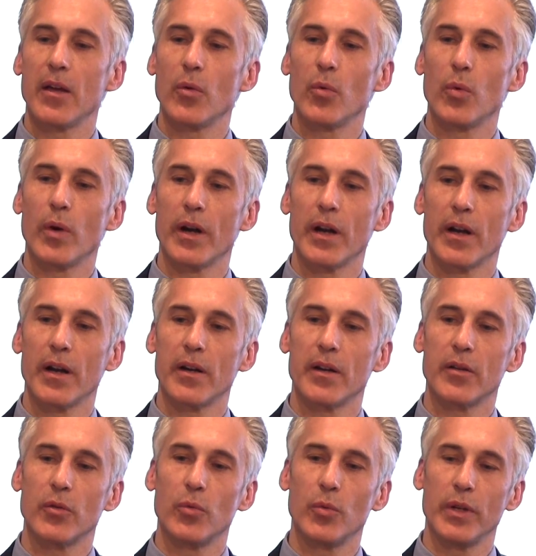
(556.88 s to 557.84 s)

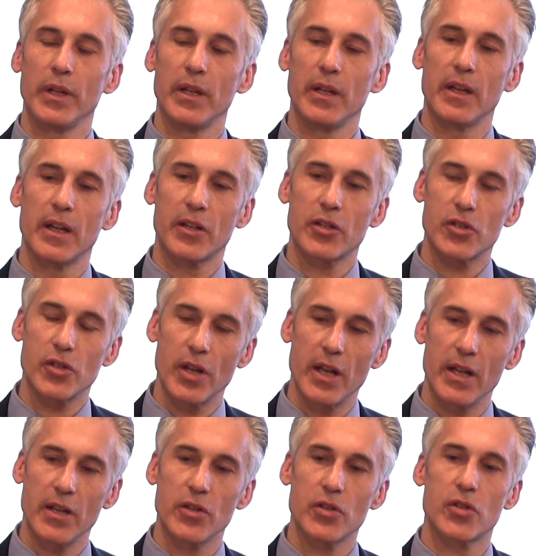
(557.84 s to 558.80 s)
where we
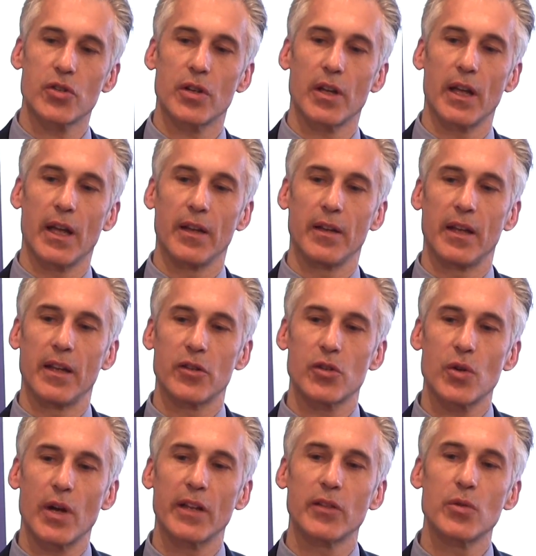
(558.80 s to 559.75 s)
exchange
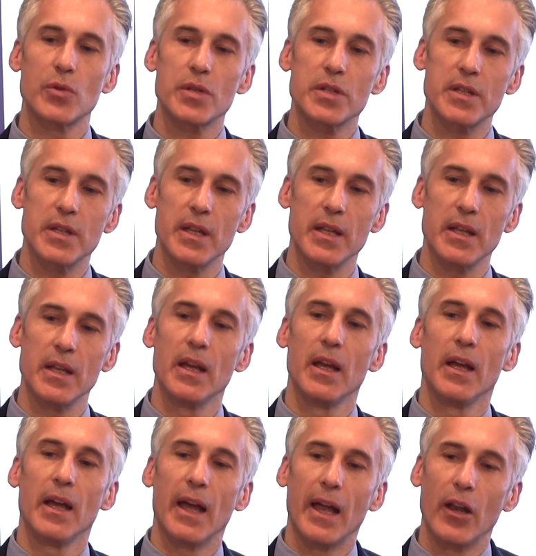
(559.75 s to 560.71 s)
and try to see
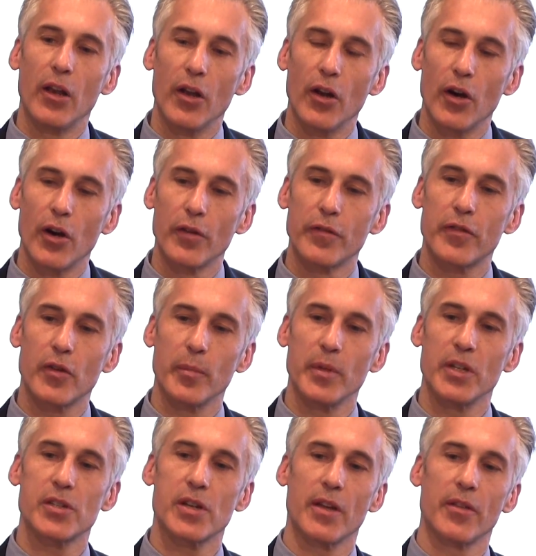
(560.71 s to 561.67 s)
and learn
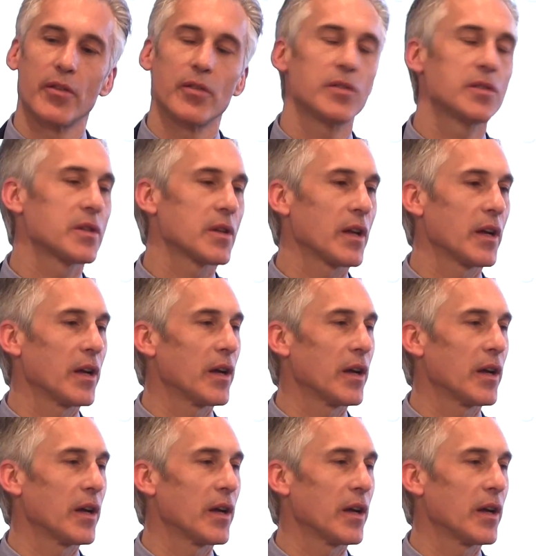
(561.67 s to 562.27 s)
from each other's